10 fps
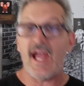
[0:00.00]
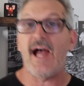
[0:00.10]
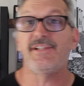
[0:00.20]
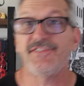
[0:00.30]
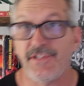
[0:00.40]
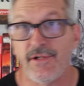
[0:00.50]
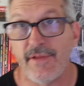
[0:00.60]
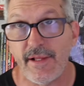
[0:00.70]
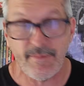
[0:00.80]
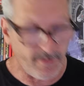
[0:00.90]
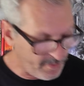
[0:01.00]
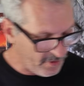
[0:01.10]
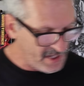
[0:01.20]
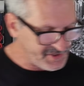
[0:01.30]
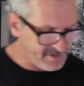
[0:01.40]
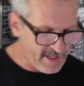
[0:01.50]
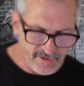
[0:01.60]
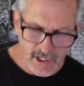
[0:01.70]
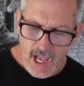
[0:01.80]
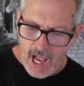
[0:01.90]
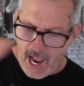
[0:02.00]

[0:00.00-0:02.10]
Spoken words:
as, they progress in level.